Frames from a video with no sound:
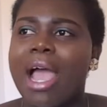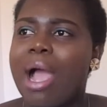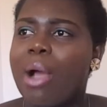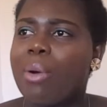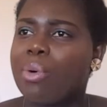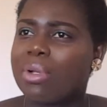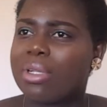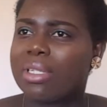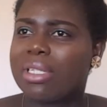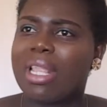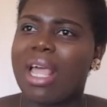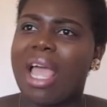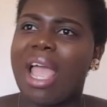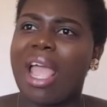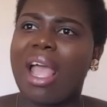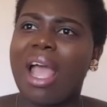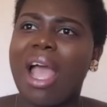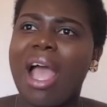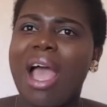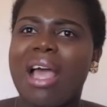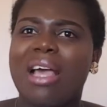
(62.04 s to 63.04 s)
i was
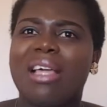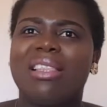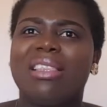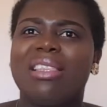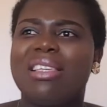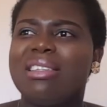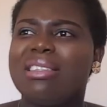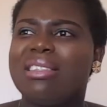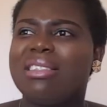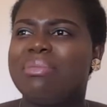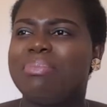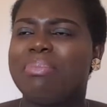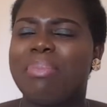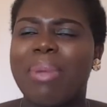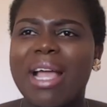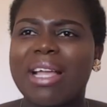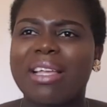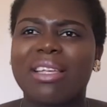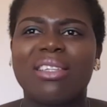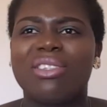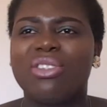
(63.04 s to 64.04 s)
like ah this
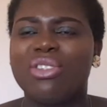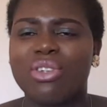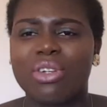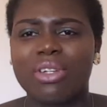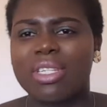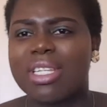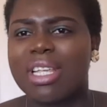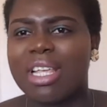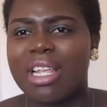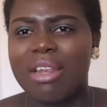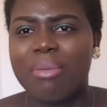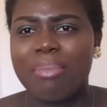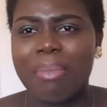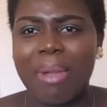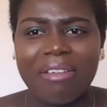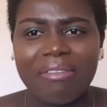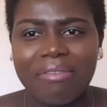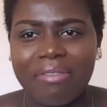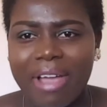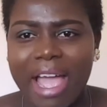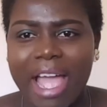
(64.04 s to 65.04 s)
bag is just killing
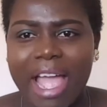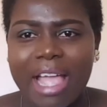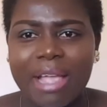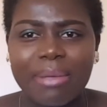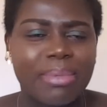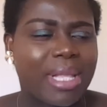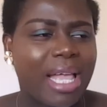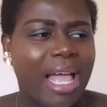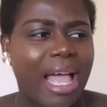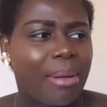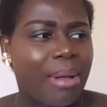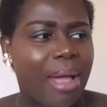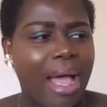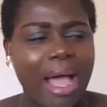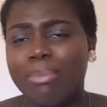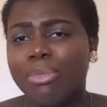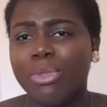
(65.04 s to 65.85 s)
my vibes I,